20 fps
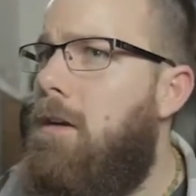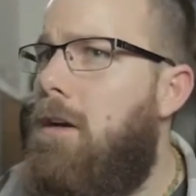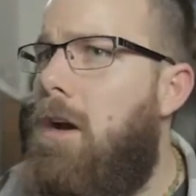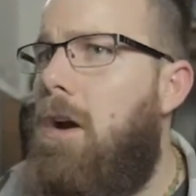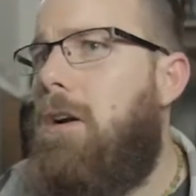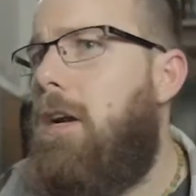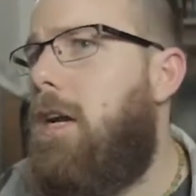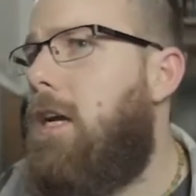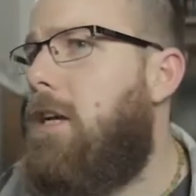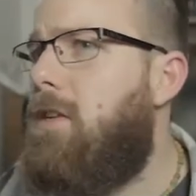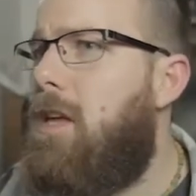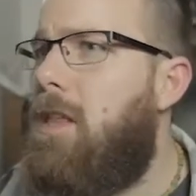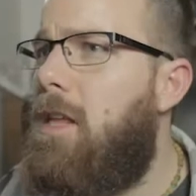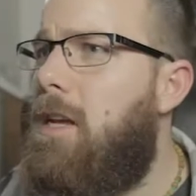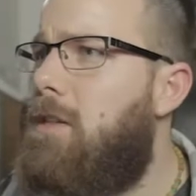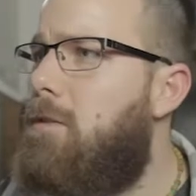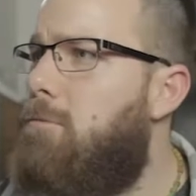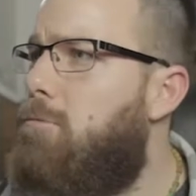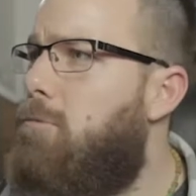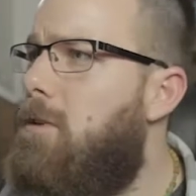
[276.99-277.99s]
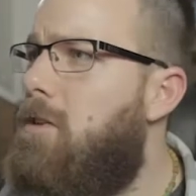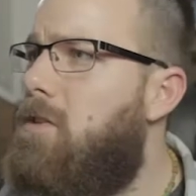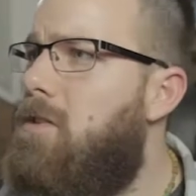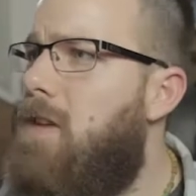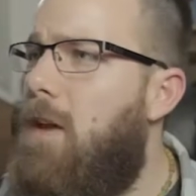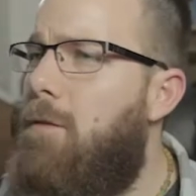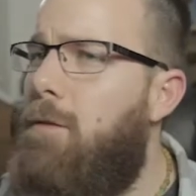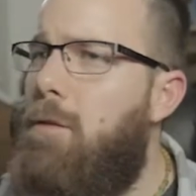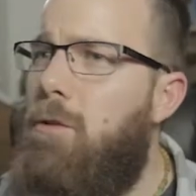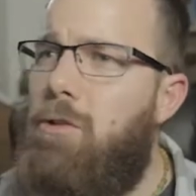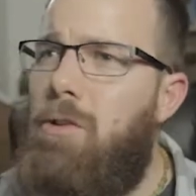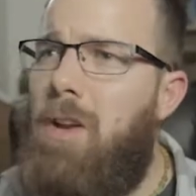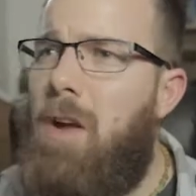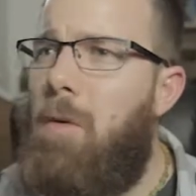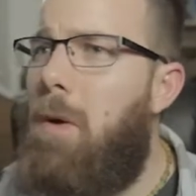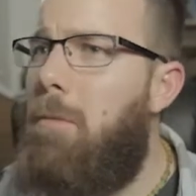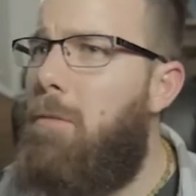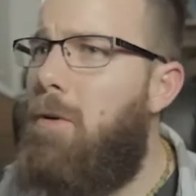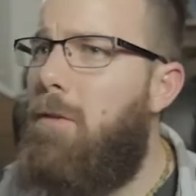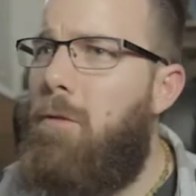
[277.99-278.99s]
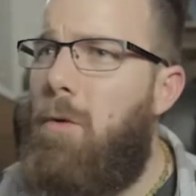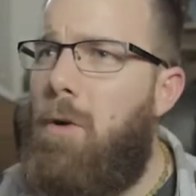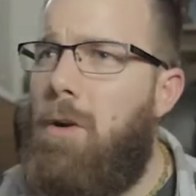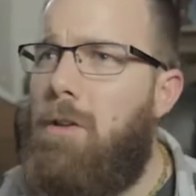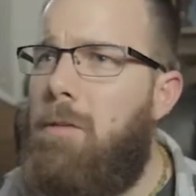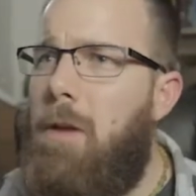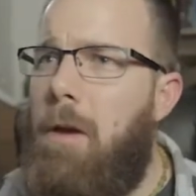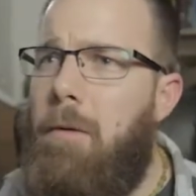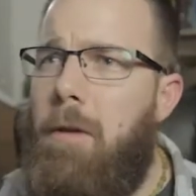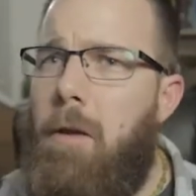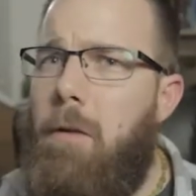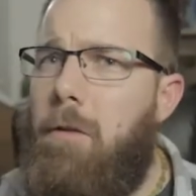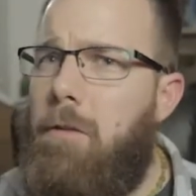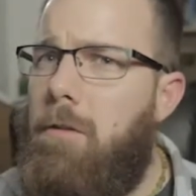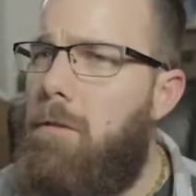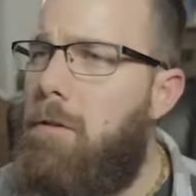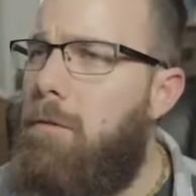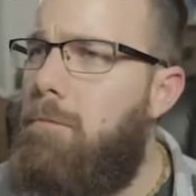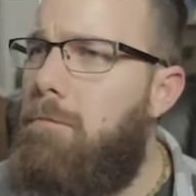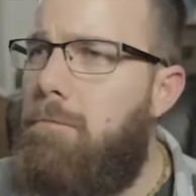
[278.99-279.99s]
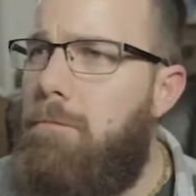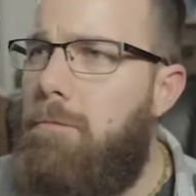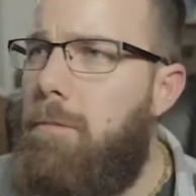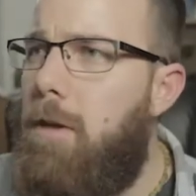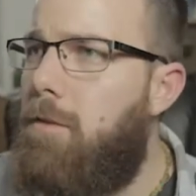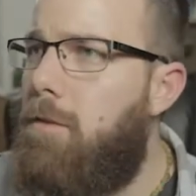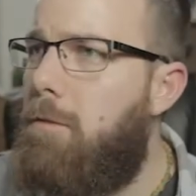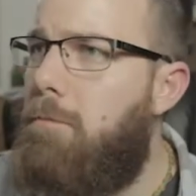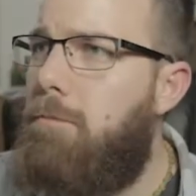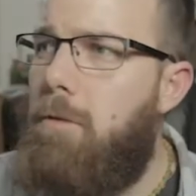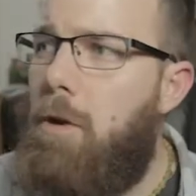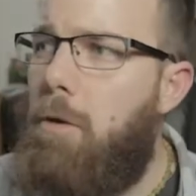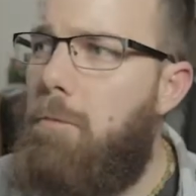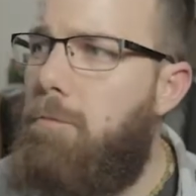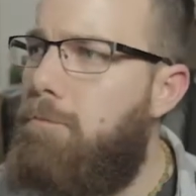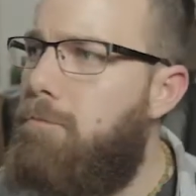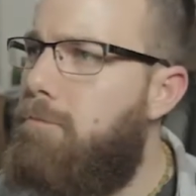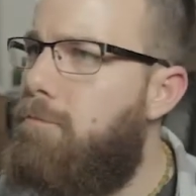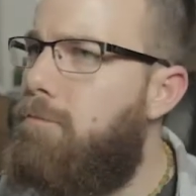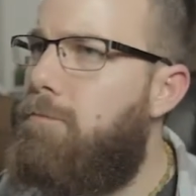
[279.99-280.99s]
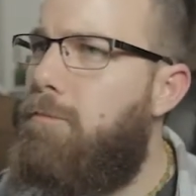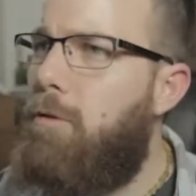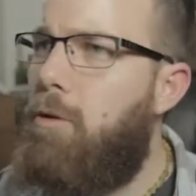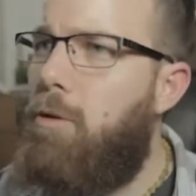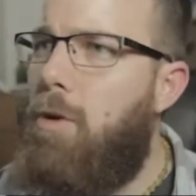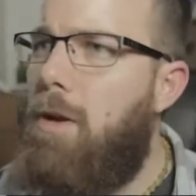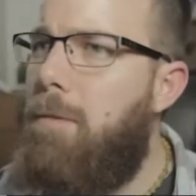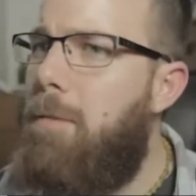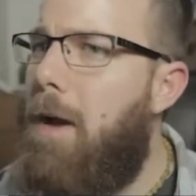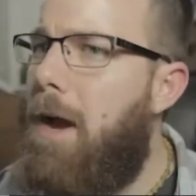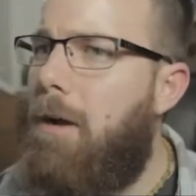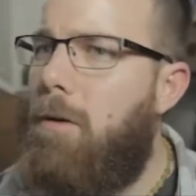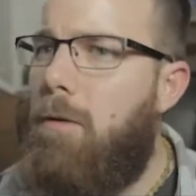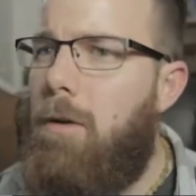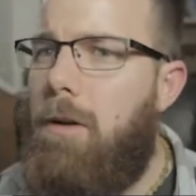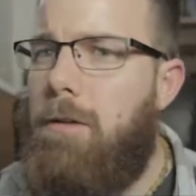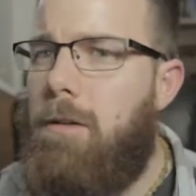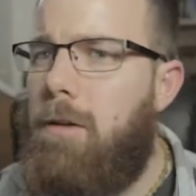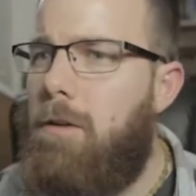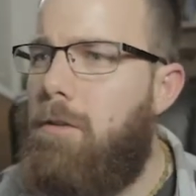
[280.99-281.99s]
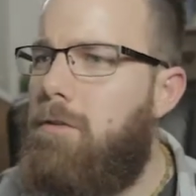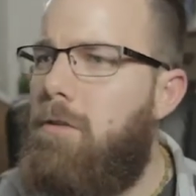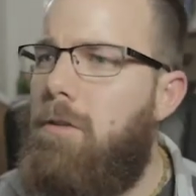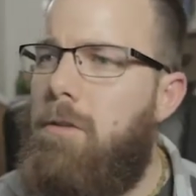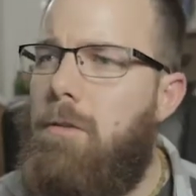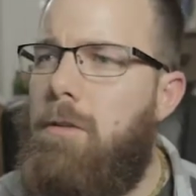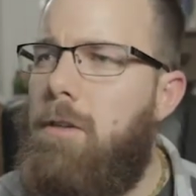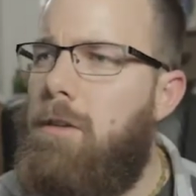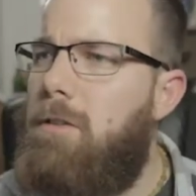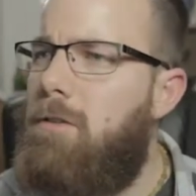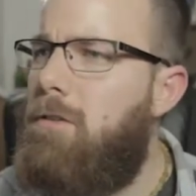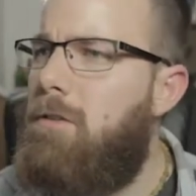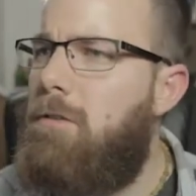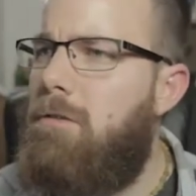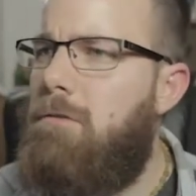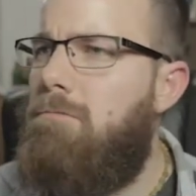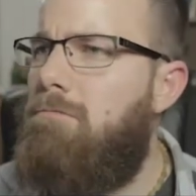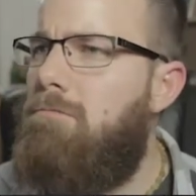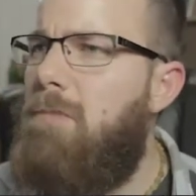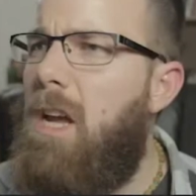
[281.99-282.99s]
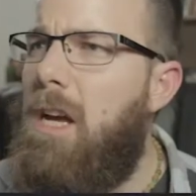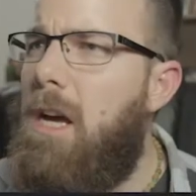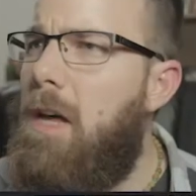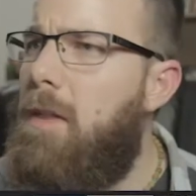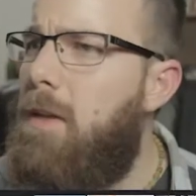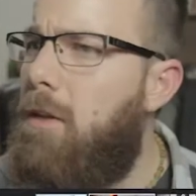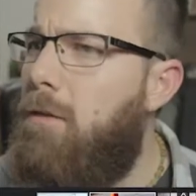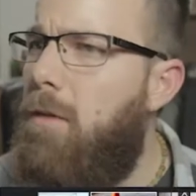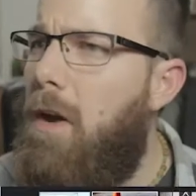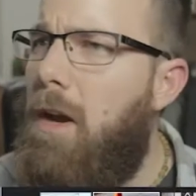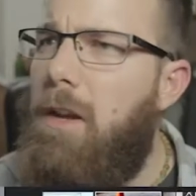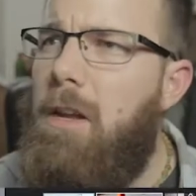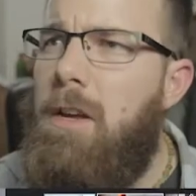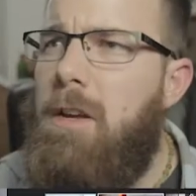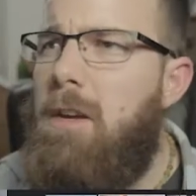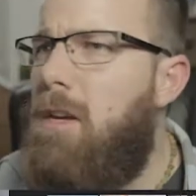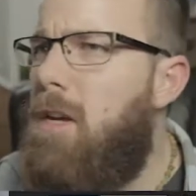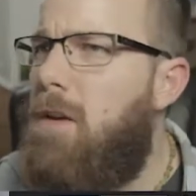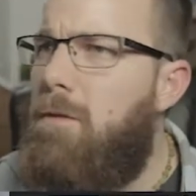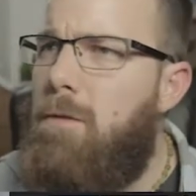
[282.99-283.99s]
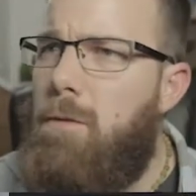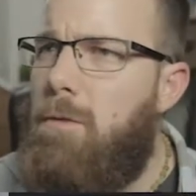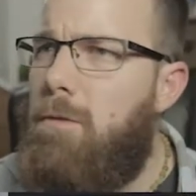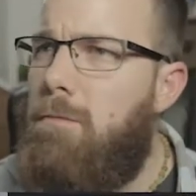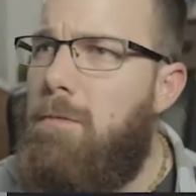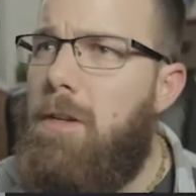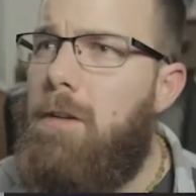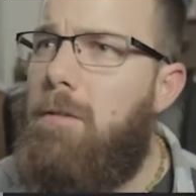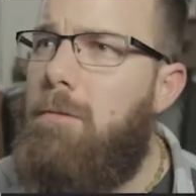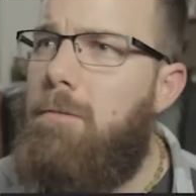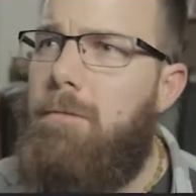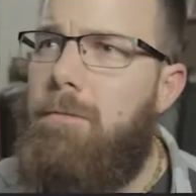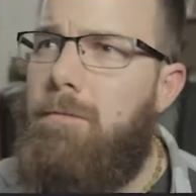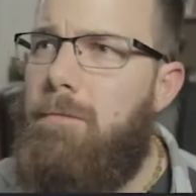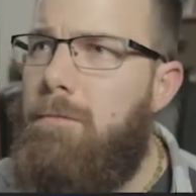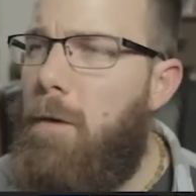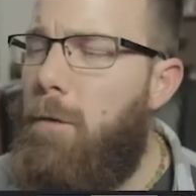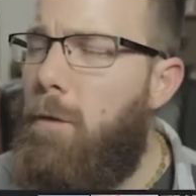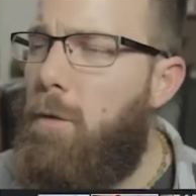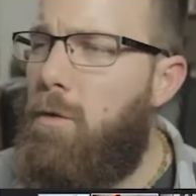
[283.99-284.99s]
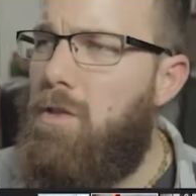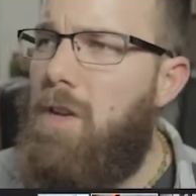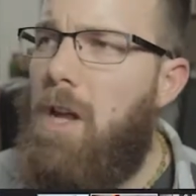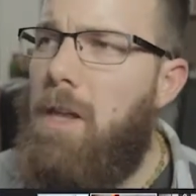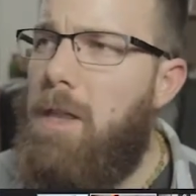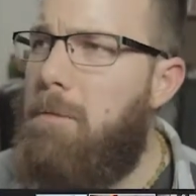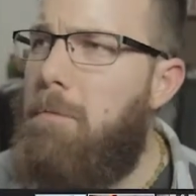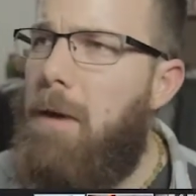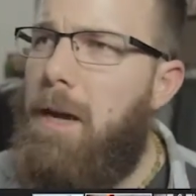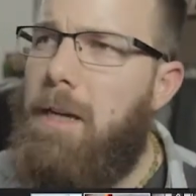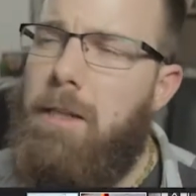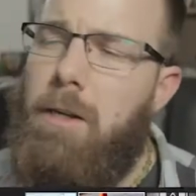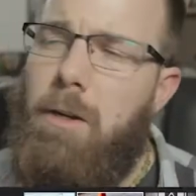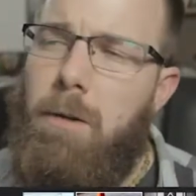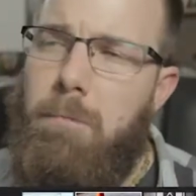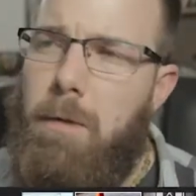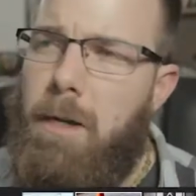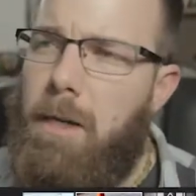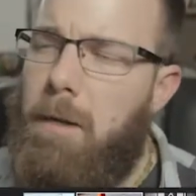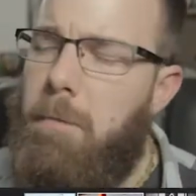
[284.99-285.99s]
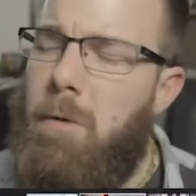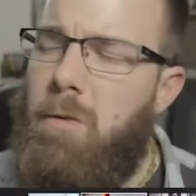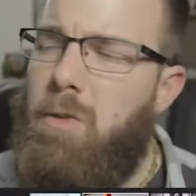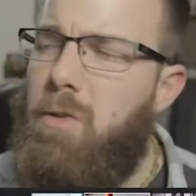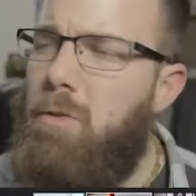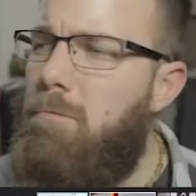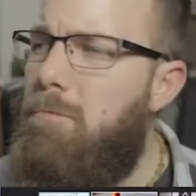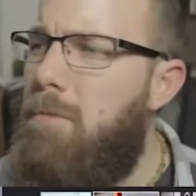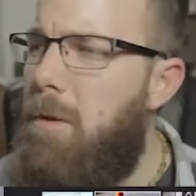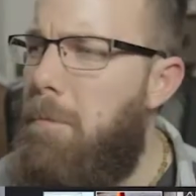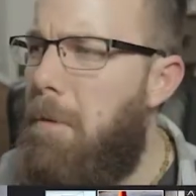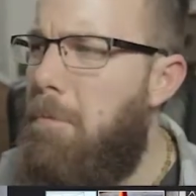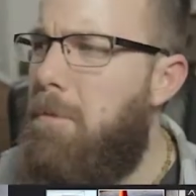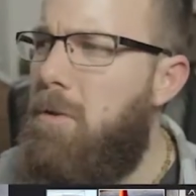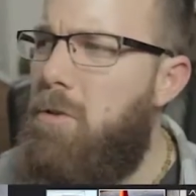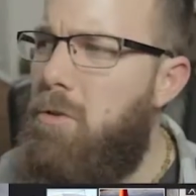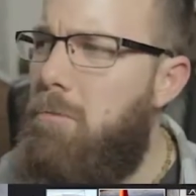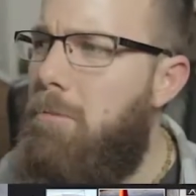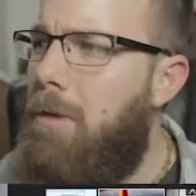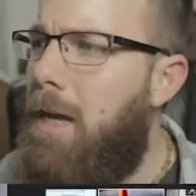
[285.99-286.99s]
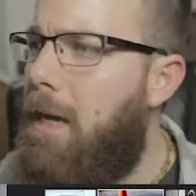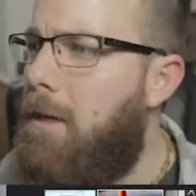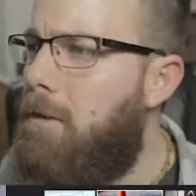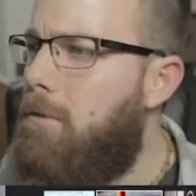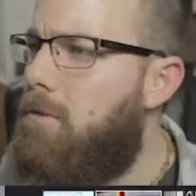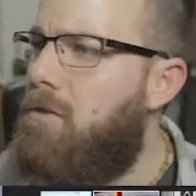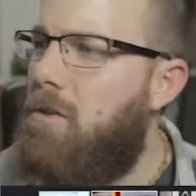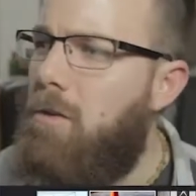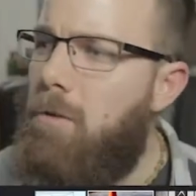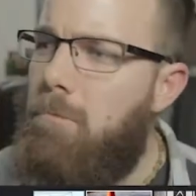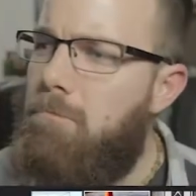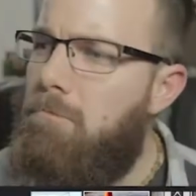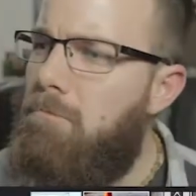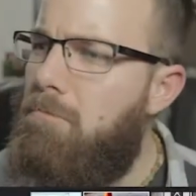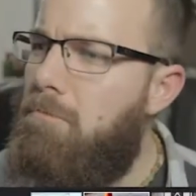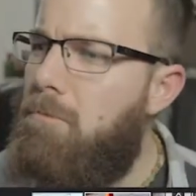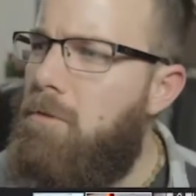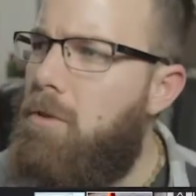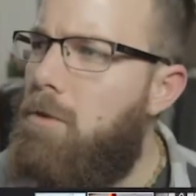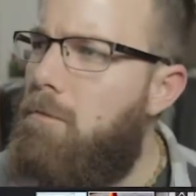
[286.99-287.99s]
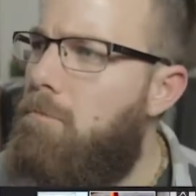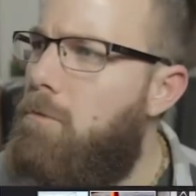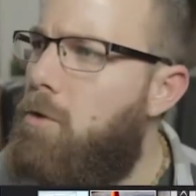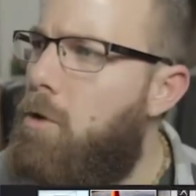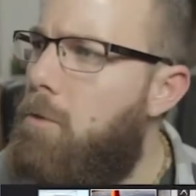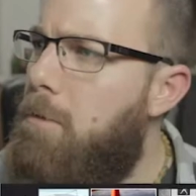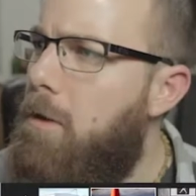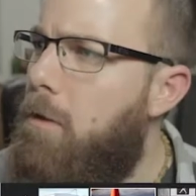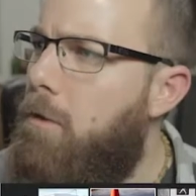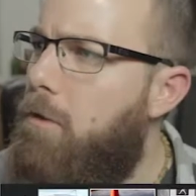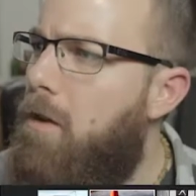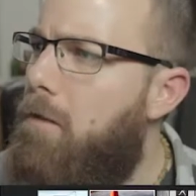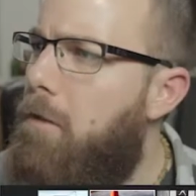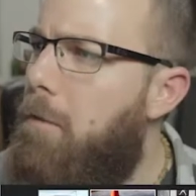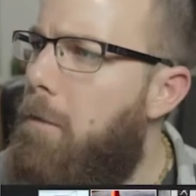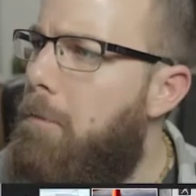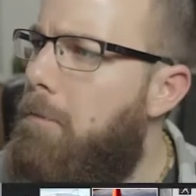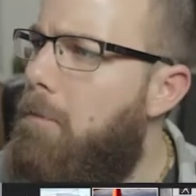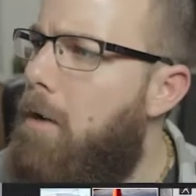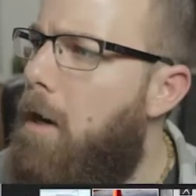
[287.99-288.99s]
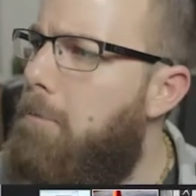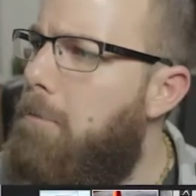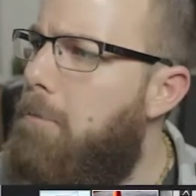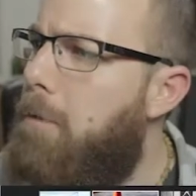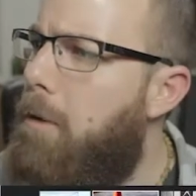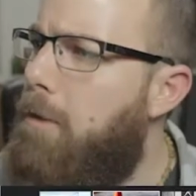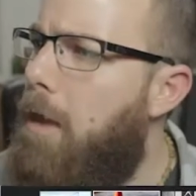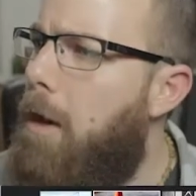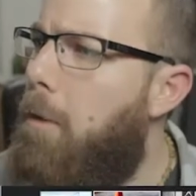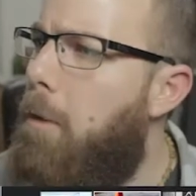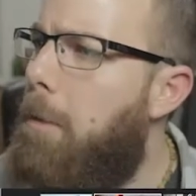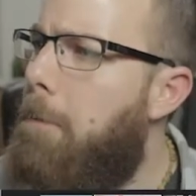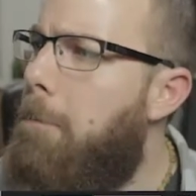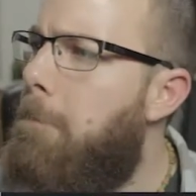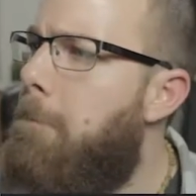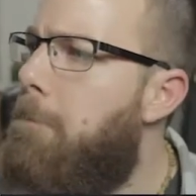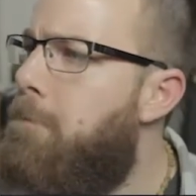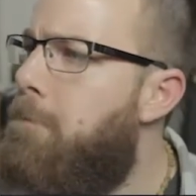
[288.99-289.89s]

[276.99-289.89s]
Okay, because I think it's pretty safe. And you're shooting at 1.4. It's coming out as a blurry background there. So it's, I think it's fine. If there was nothing back there, it might be too bland. So don't beat yourself up about that one.